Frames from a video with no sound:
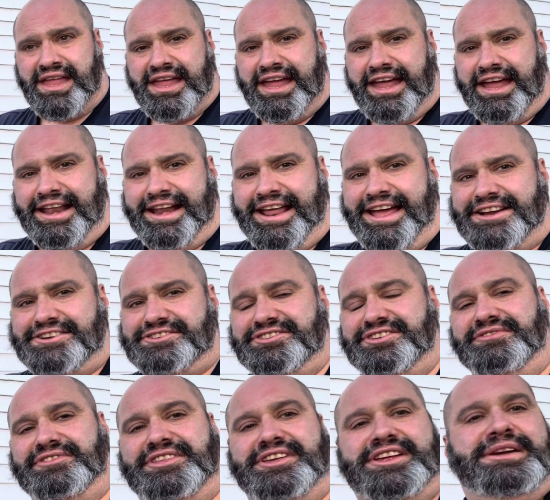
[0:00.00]
And
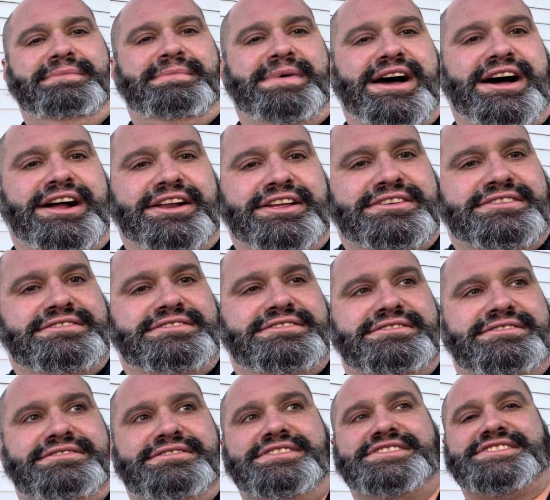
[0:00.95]
actually, if you think about it,
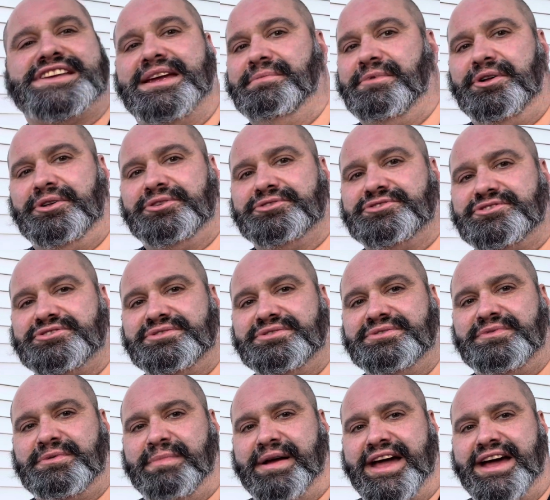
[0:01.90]
the same holds true
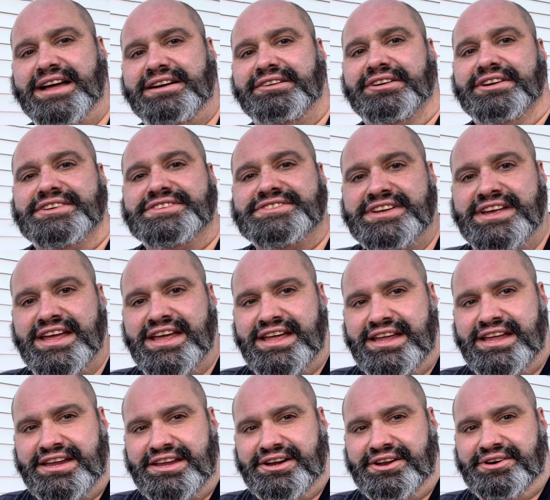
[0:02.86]
for batteries.
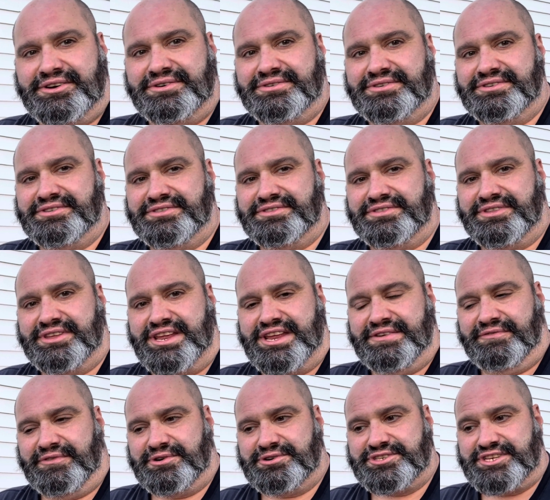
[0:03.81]
You know, the
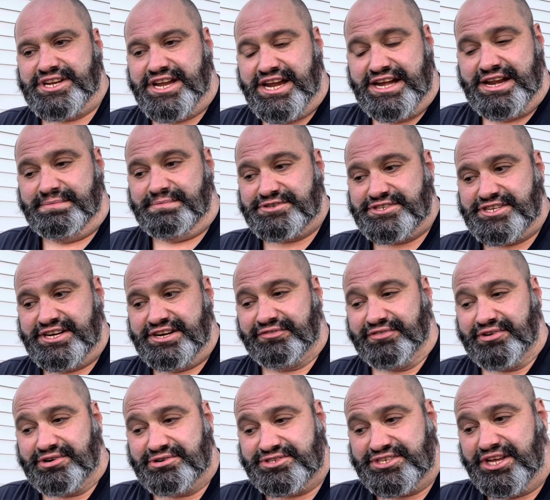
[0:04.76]
first 80% of
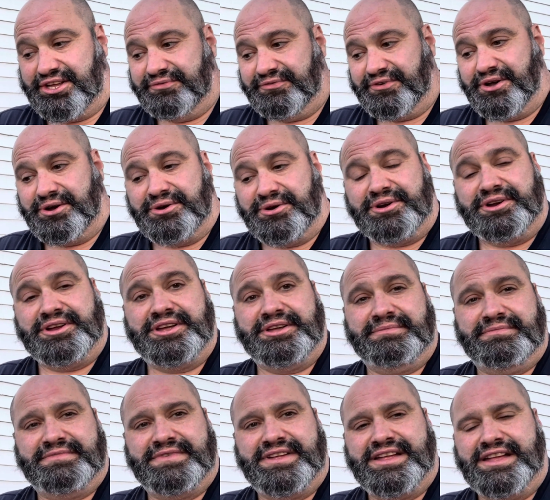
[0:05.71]
your cell phone
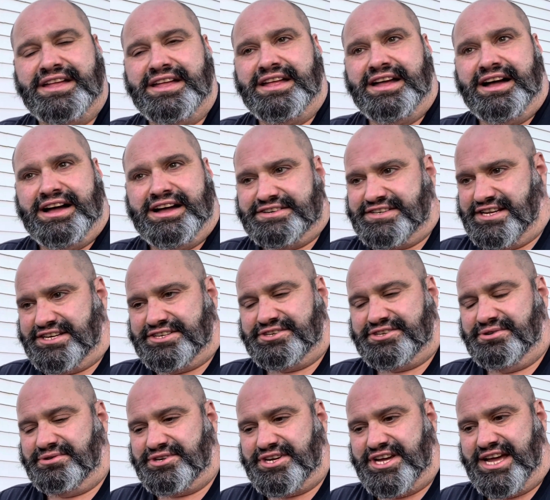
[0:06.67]
takes
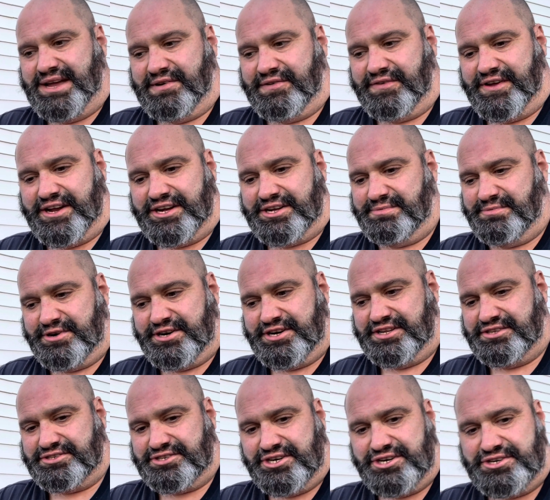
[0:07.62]
no time. In fact, you put it
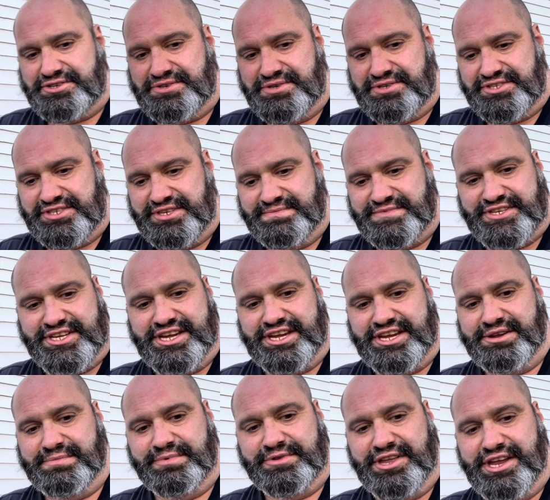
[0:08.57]
on the charger, it seems
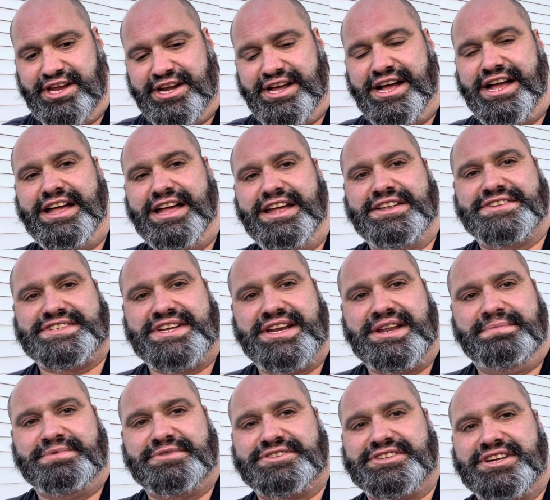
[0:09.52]
like you blink an eye, it's
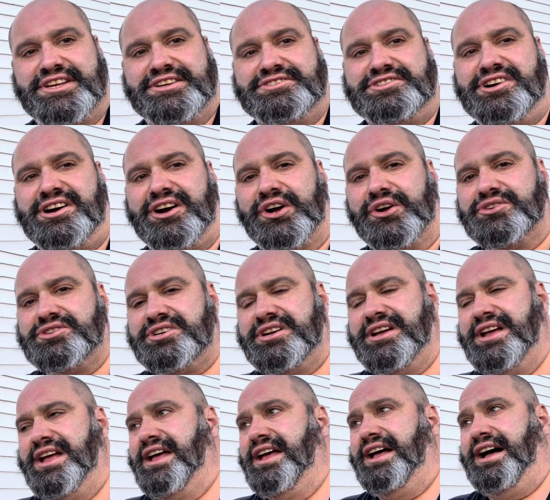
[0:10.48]
80% charged.
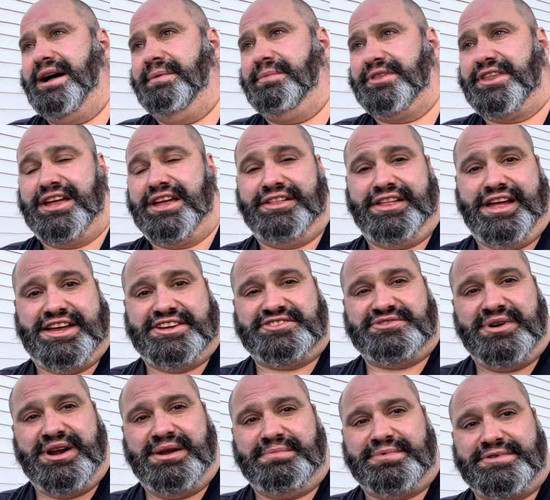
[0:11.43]
But that last
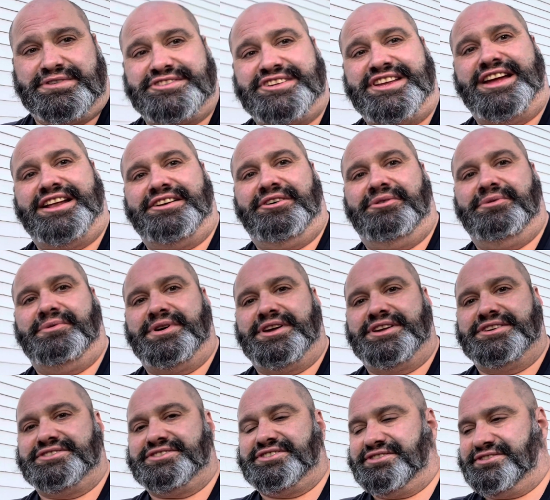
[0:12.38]
20%
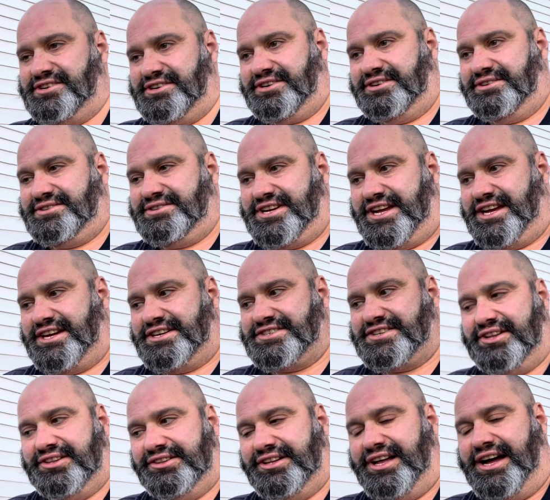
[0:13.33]
always, takes
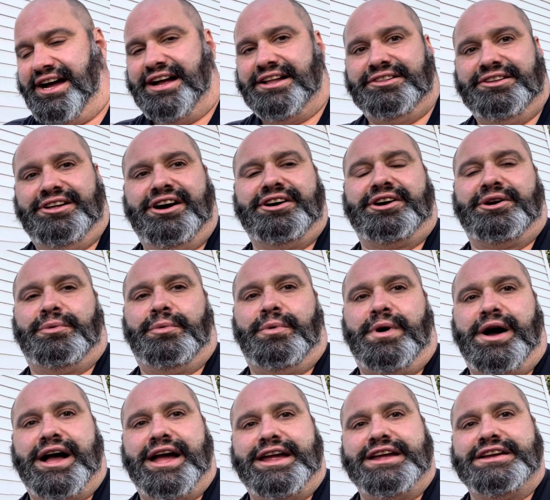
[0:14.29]
a lot longer.
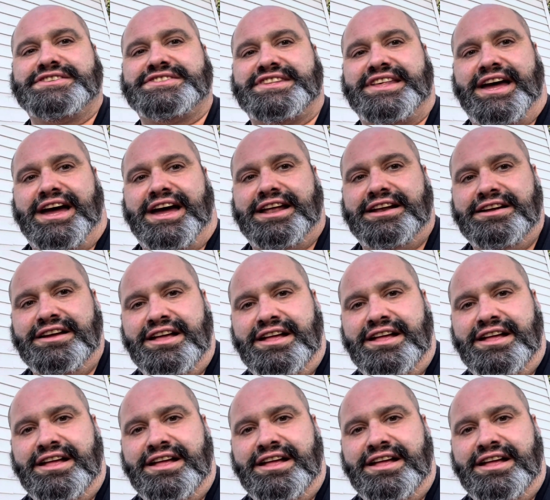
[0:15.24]
Why is that?